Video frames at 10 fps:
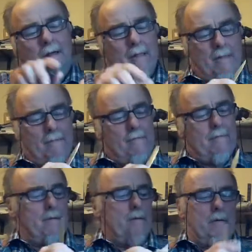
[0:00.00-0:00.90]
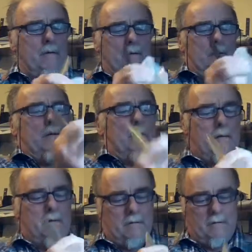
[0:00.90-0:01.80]
So we just get the bubble wrap off.
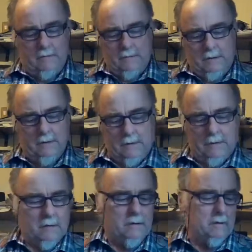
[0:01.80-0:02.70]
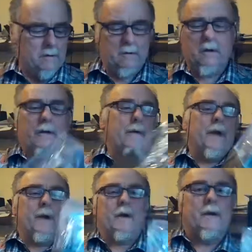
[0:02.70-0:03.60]
I might actually be giving this to my
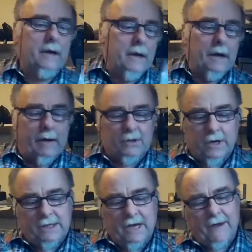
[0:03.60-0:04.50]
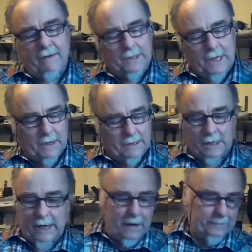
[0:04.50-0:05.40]
son as a birthday present, so I don't want to get
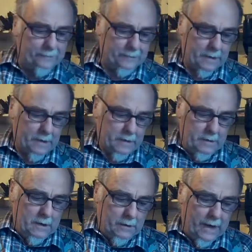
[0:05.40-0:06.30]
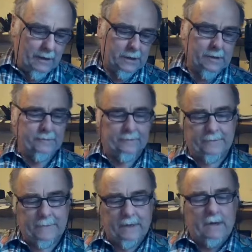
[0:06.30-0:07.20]
damaging it. Here we are,
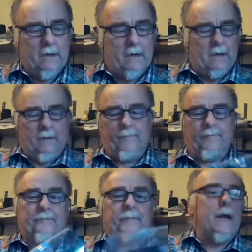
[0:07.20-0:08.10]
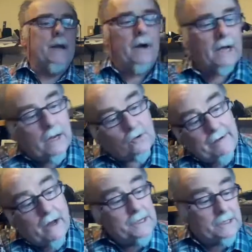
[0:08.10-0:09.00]
opening it up. Of course,
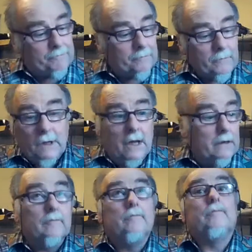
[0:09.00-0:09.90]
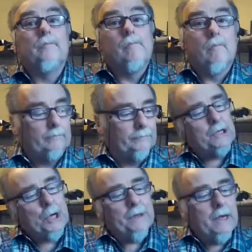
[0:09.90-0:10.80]
I might decide to keep it for myself. It does look
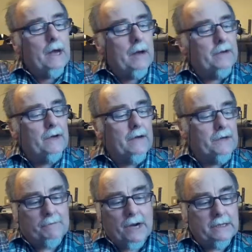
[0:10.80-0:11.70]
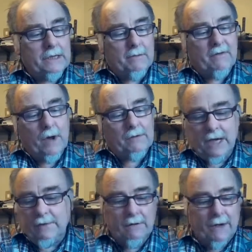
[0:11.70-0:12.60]
rather nice. It's in a nice retail case like
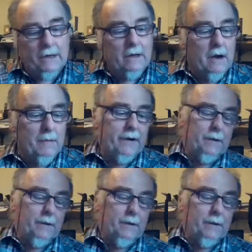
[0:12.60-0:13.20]
the GoPro.